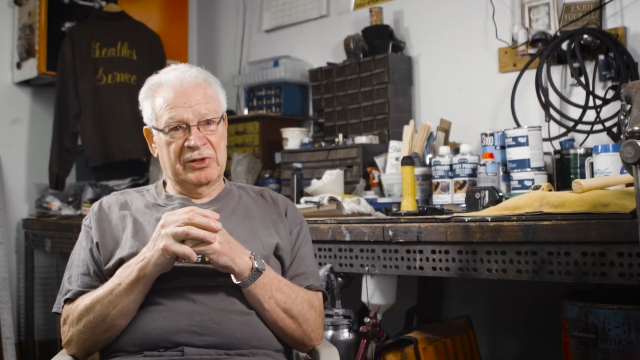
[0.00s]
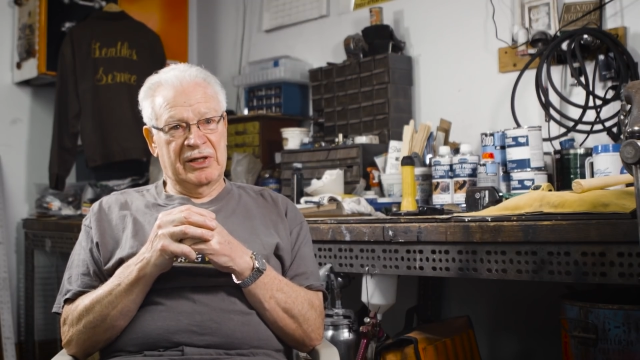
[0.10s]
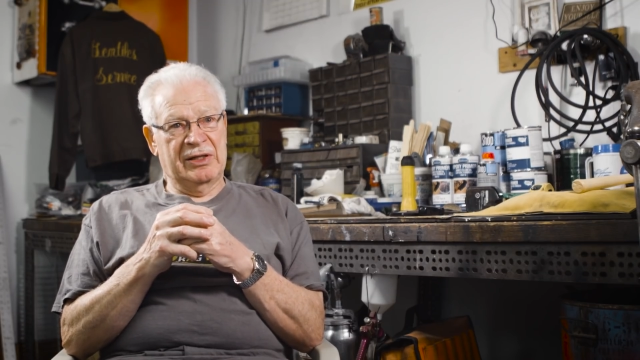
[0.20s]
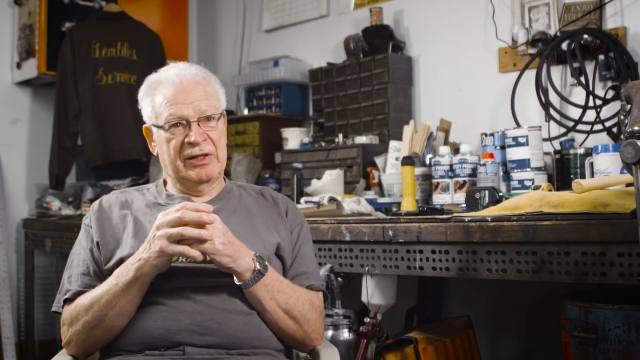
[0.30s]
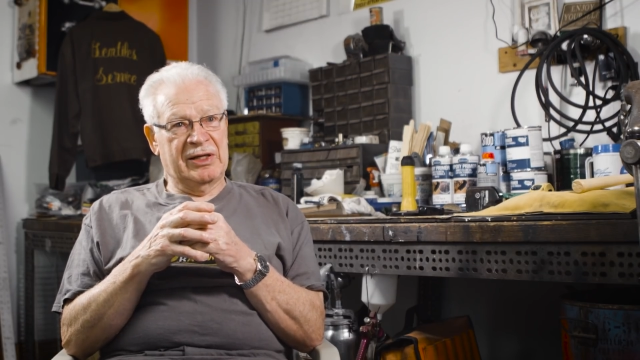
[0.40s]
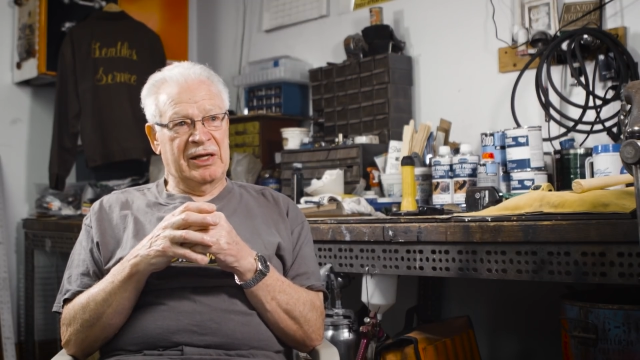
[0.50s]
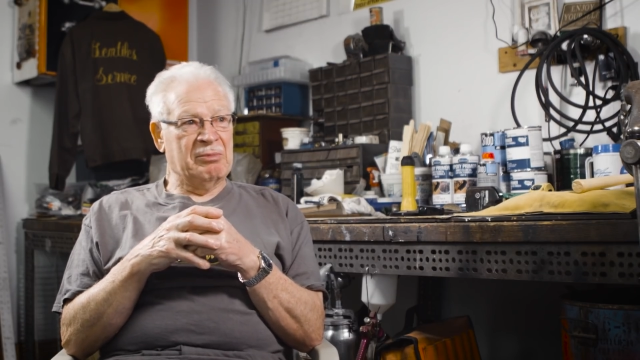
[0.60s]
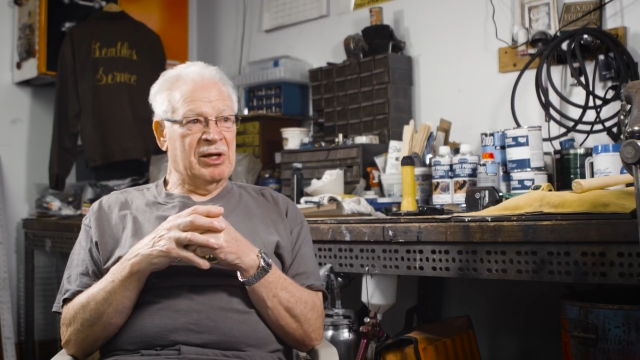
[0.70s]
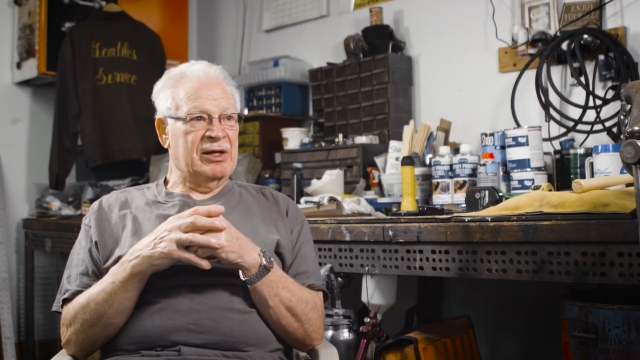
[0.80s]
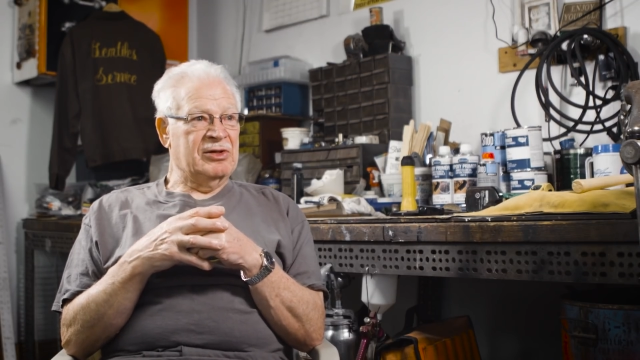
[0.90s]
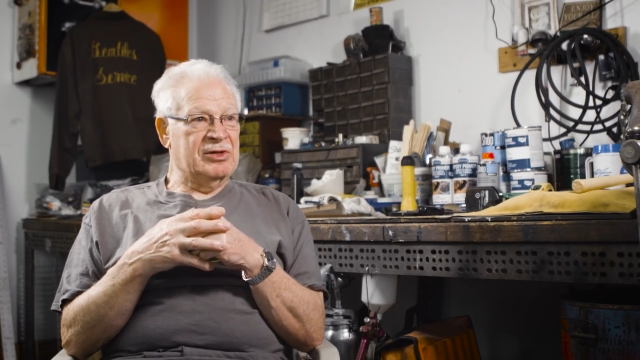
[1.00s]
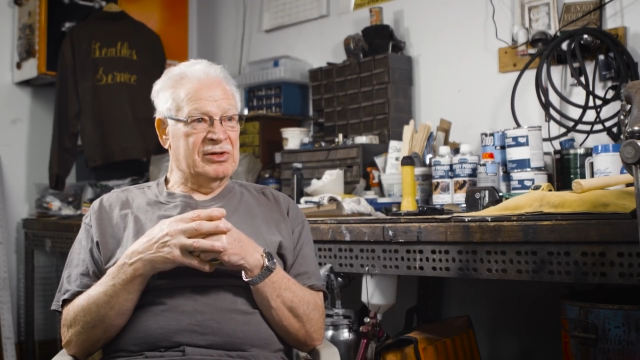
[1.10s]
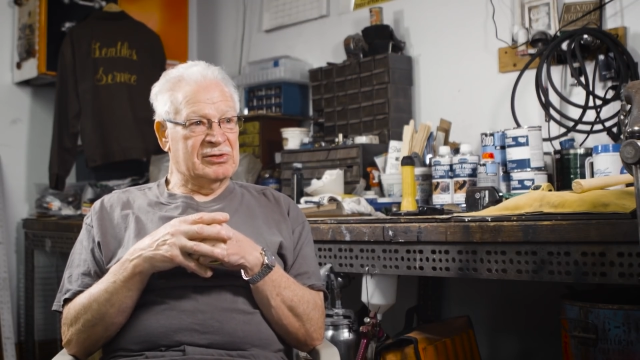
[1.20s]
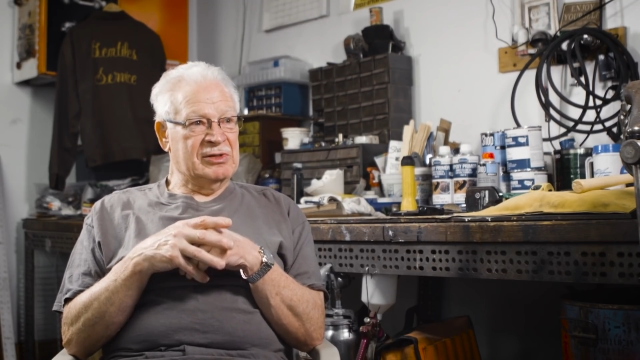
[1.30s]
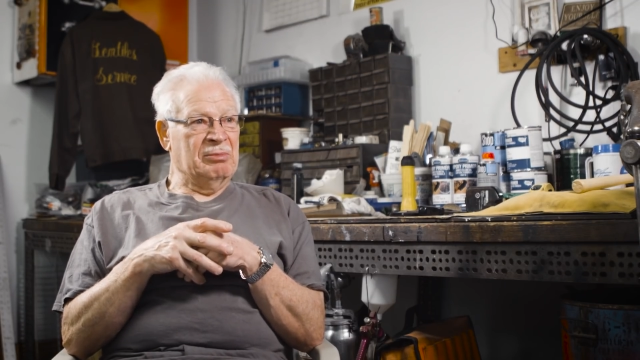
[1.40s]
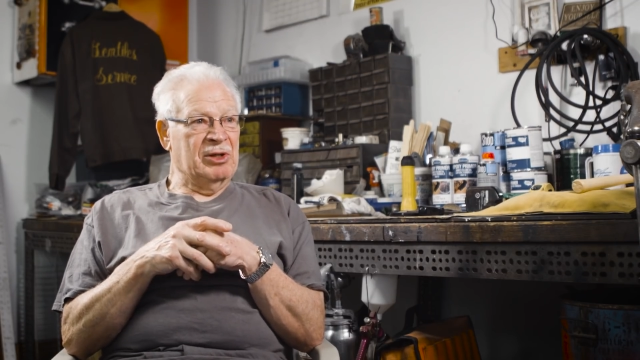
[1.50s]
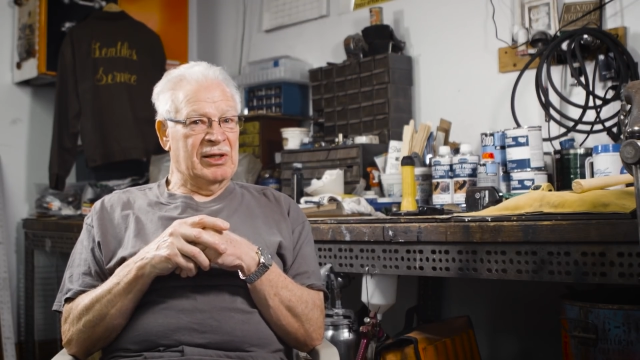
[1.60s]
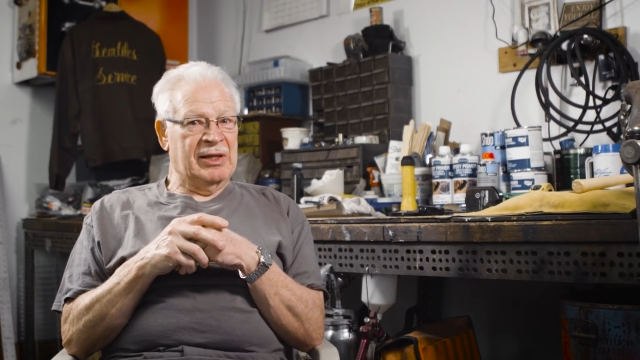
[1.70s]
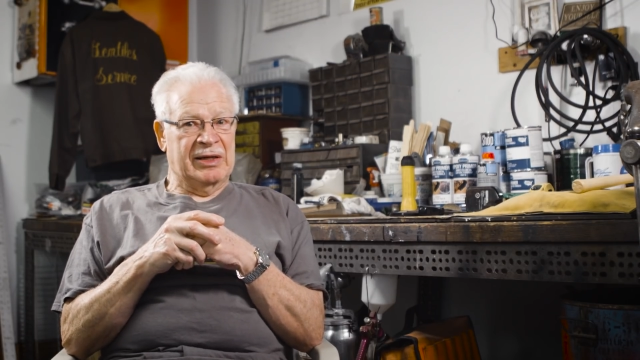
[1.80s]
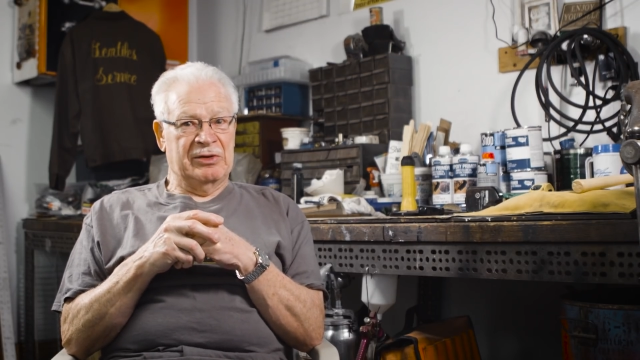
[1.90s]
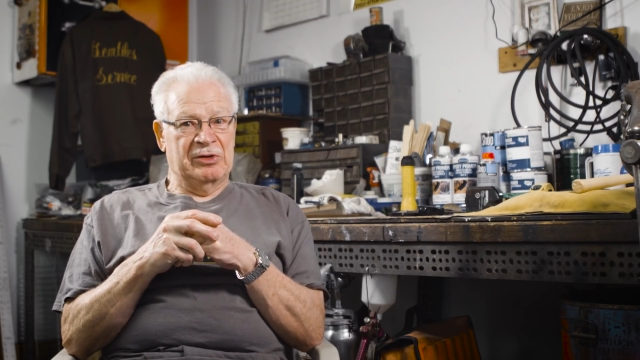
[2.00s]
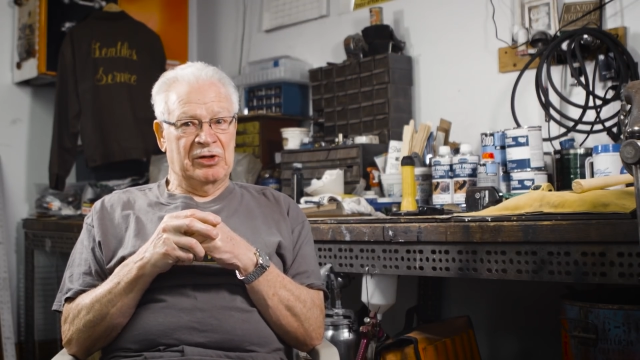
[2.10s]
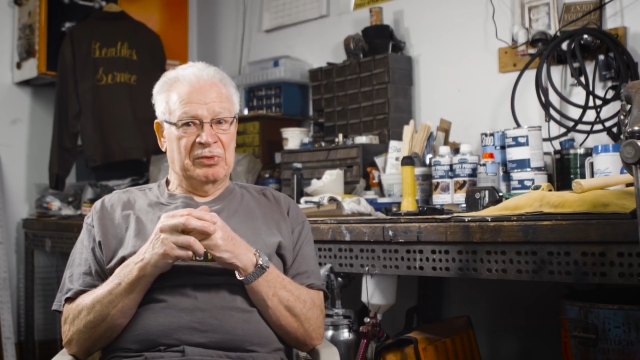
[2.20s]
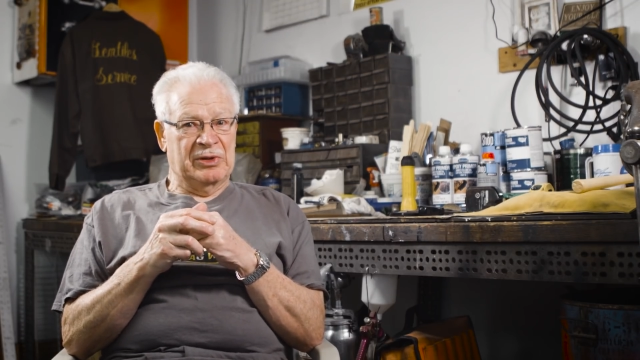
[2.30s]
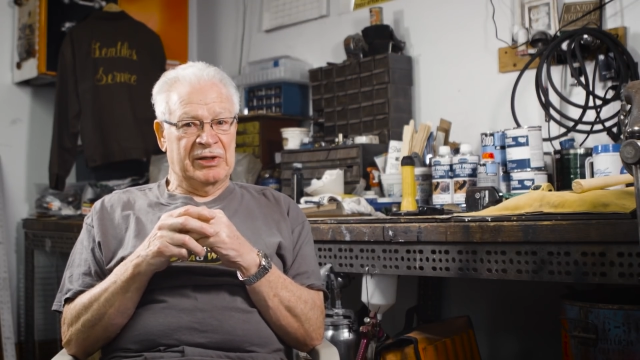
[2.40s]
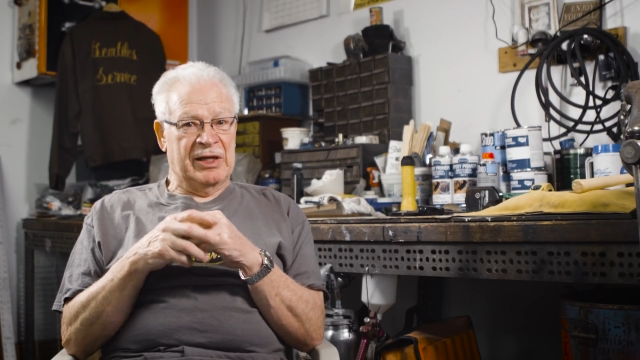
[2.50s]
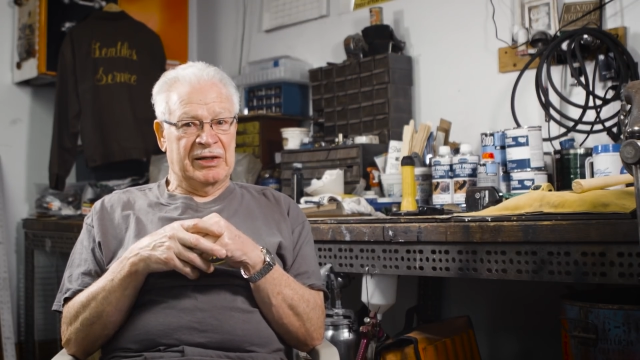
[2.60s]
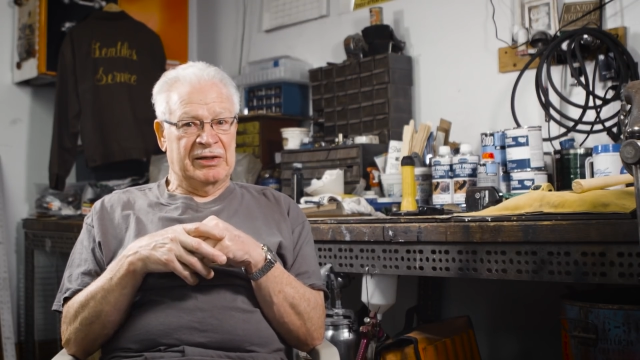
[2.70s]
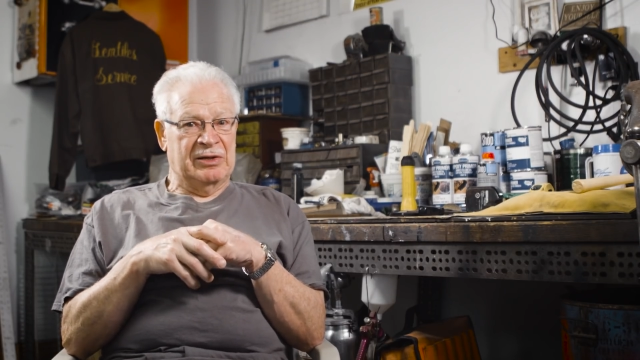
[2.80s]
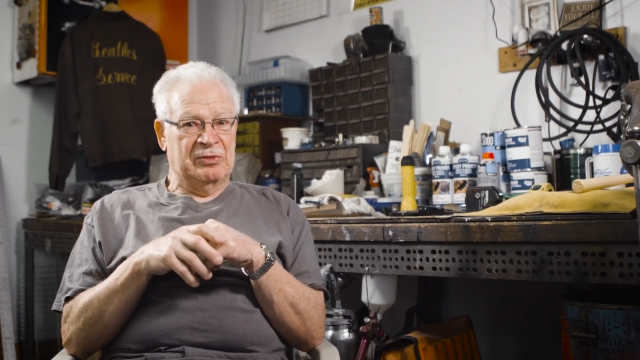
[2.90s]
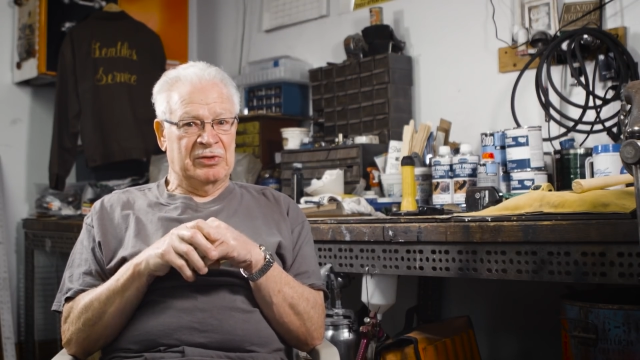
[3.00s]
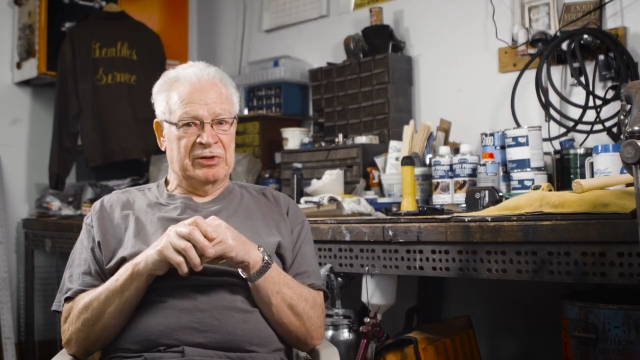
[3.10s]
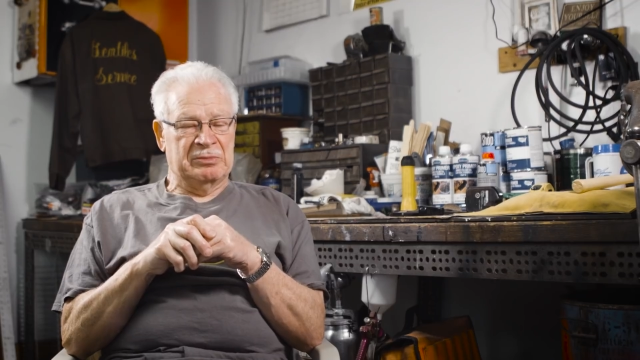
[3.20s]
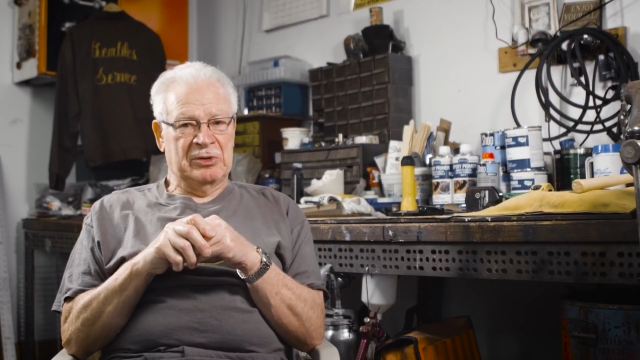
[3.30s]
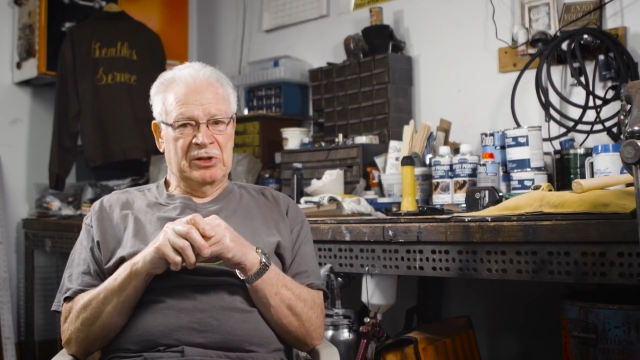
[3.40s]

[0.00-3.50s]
day they came out of the assembly line, you know, when they got done with them.